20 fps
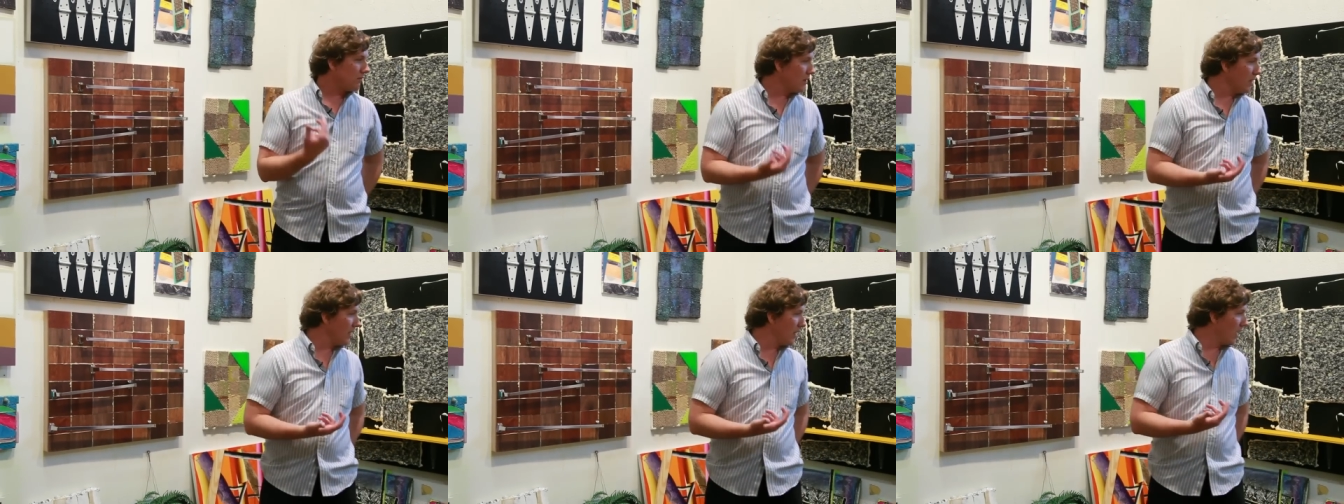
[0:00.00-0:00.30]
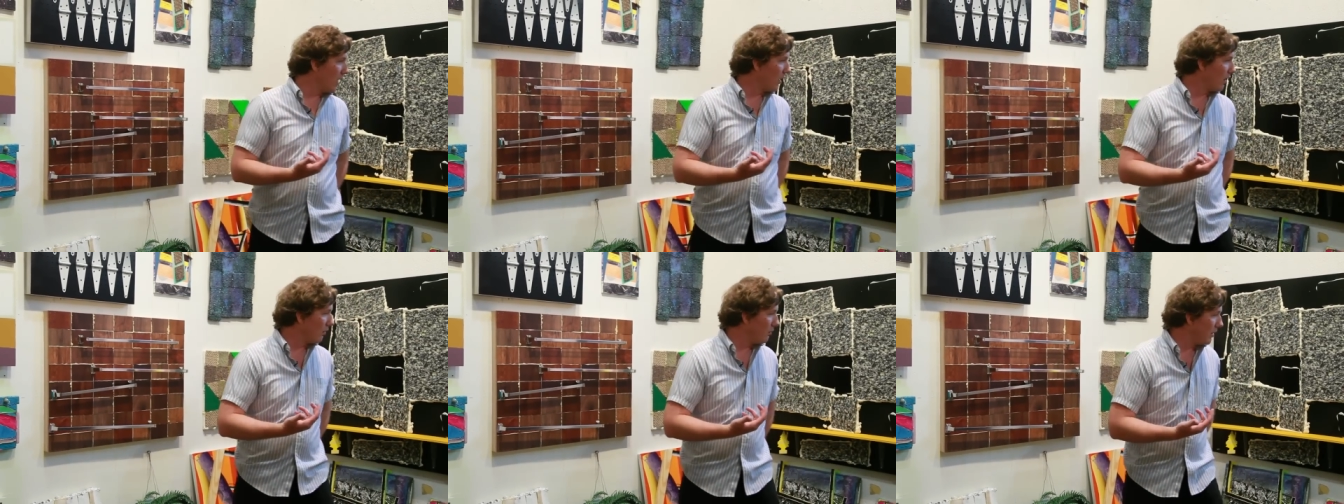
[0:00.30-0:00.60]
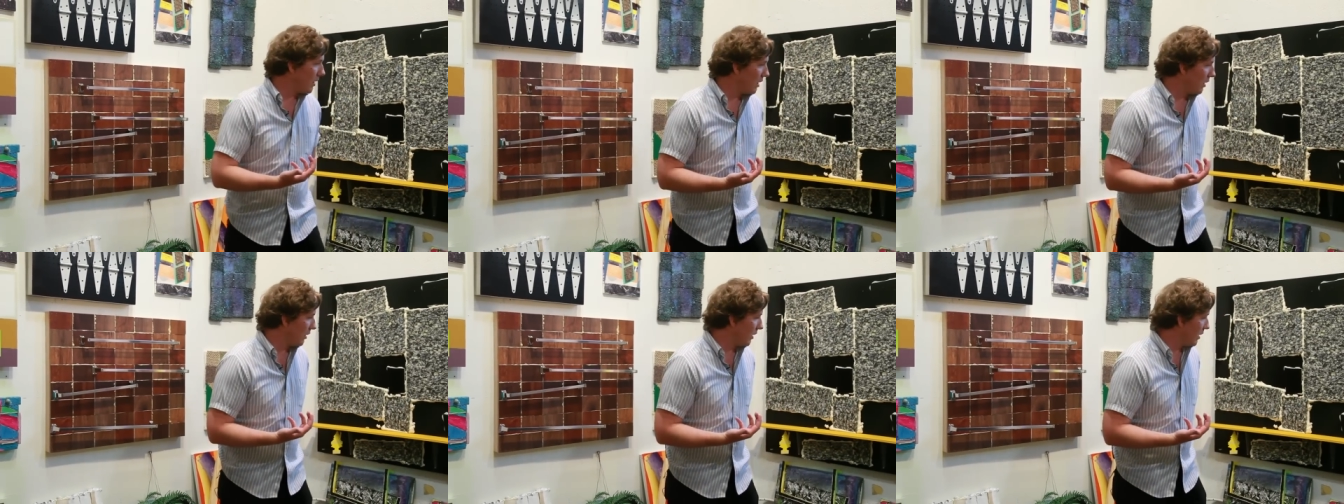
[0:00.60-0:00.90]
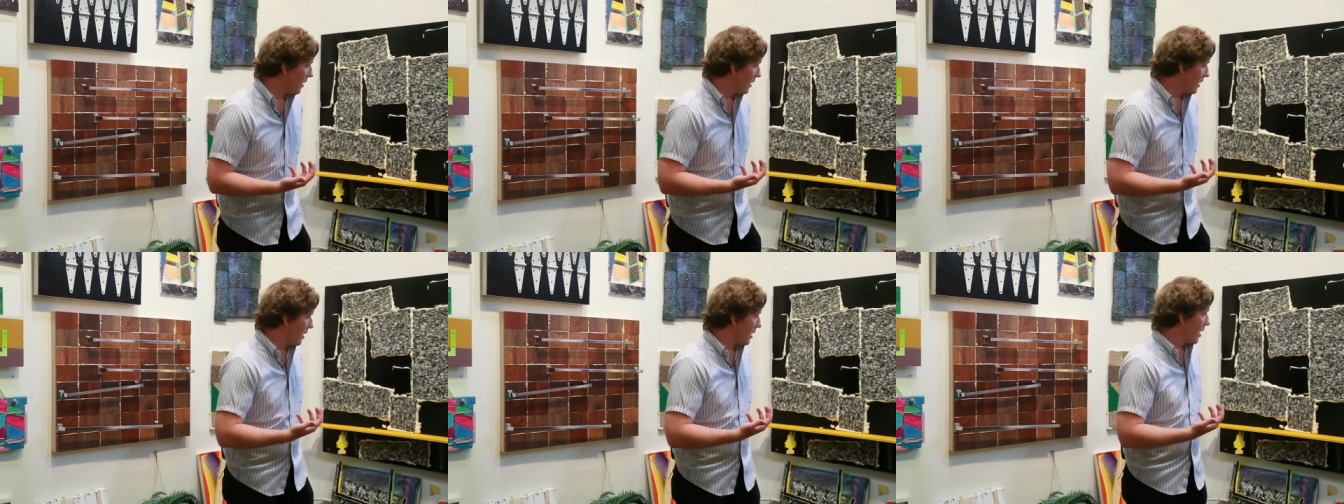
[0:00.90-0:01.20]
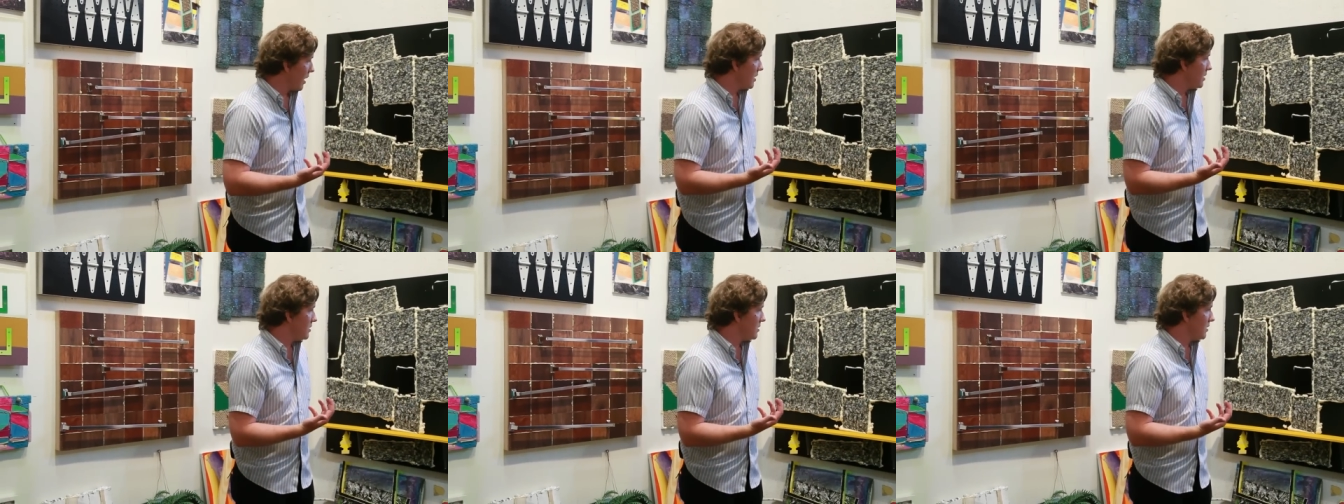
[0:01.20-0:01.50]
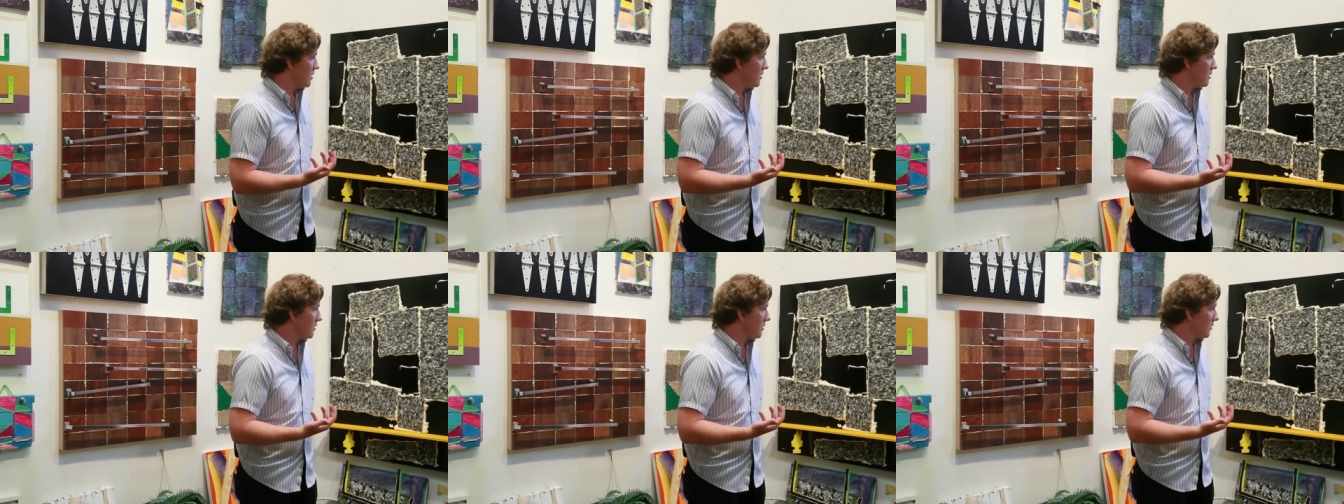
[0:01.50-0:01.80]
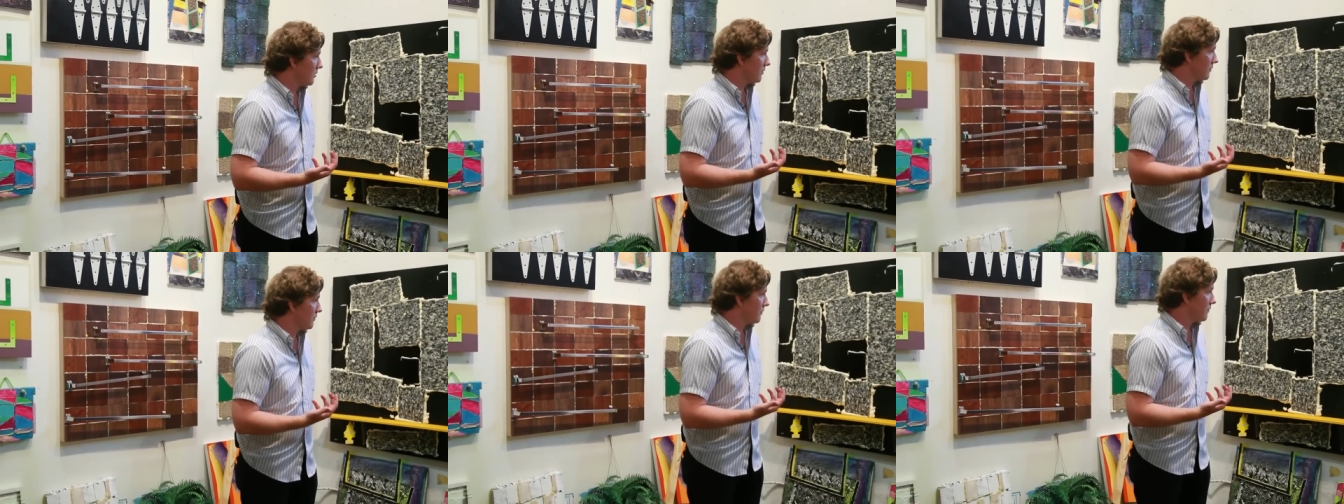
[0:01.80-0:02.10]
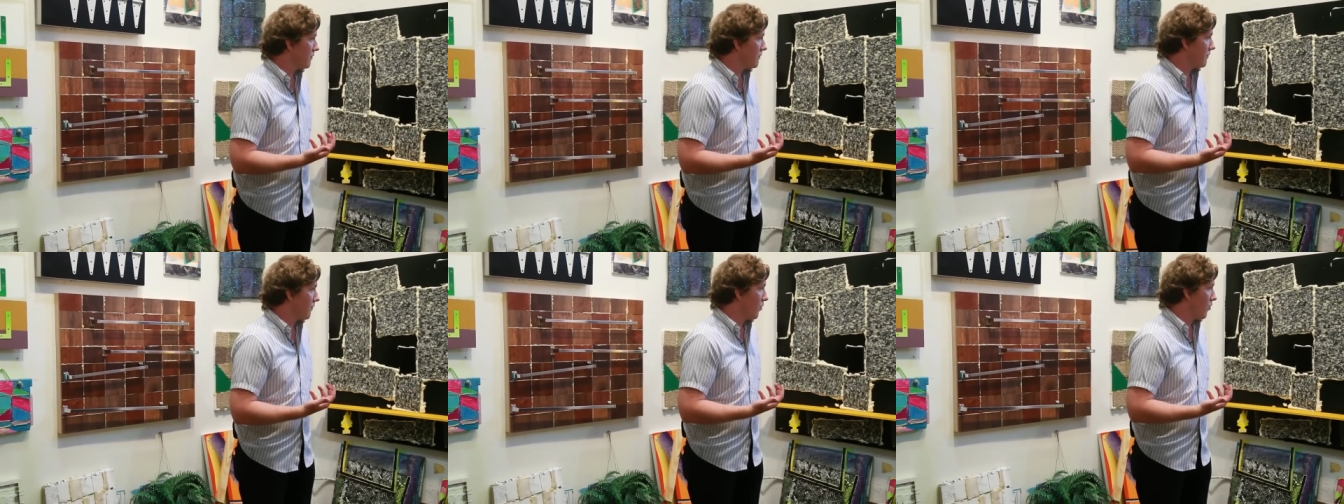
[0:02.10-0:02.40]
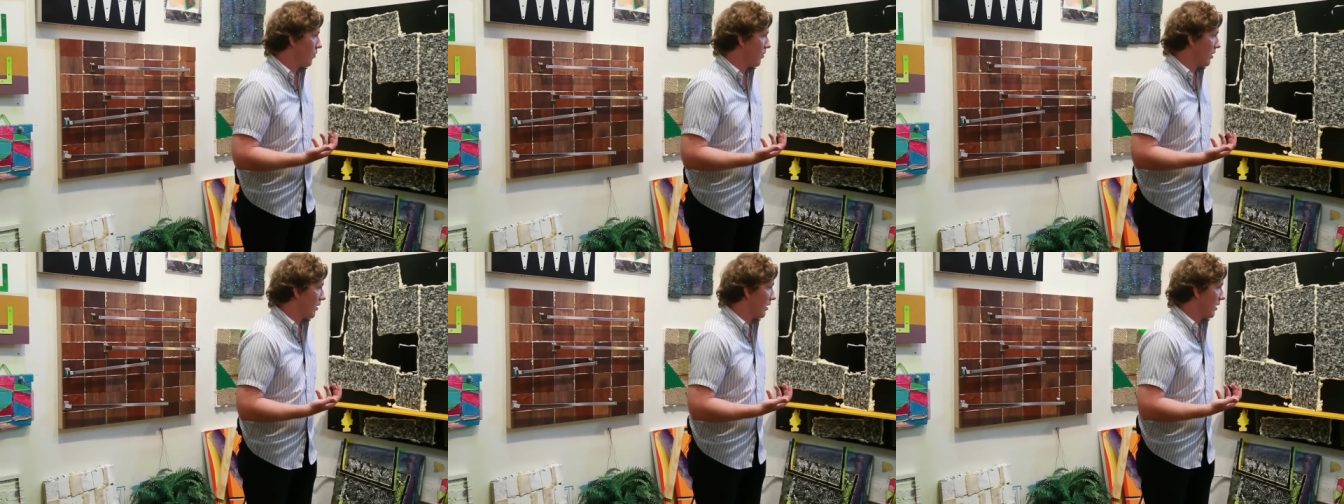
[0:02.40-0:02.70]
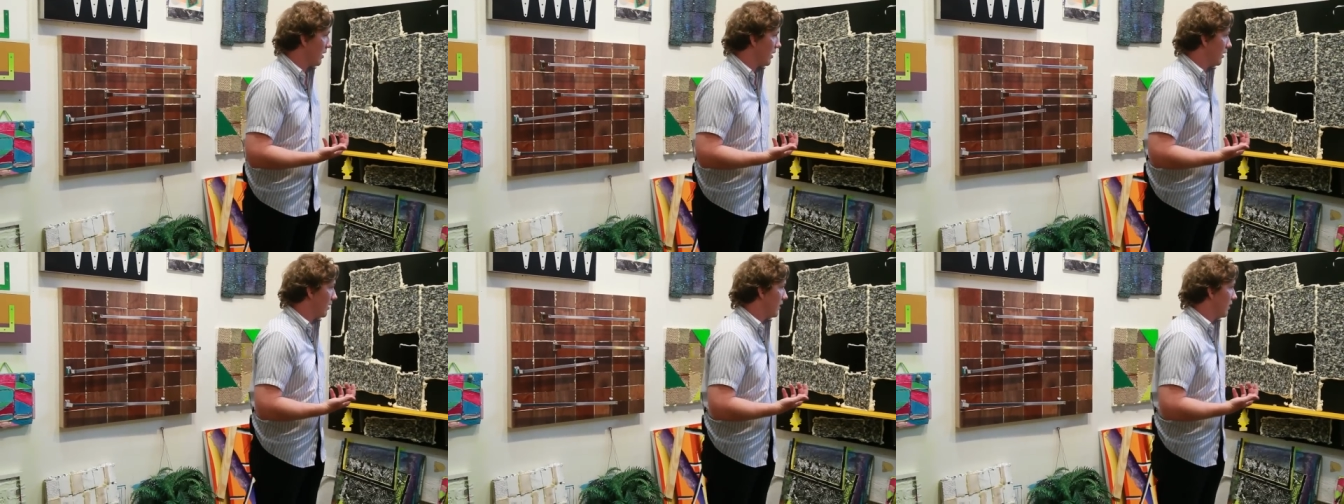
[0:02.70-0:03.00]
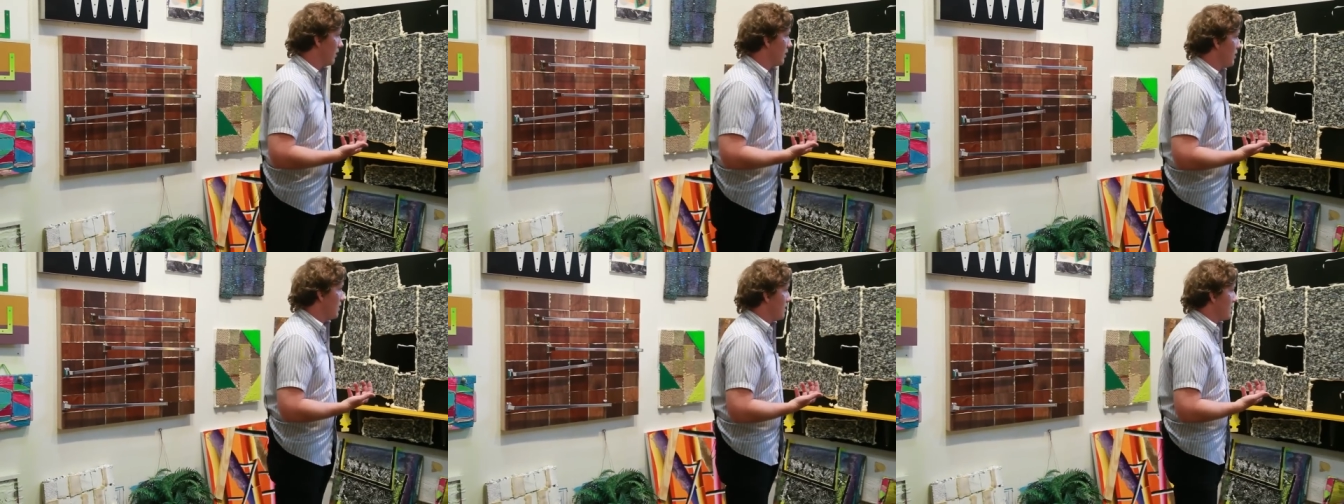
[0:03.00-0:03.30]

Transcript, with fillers: and I'll immediately get an idea for it. Like,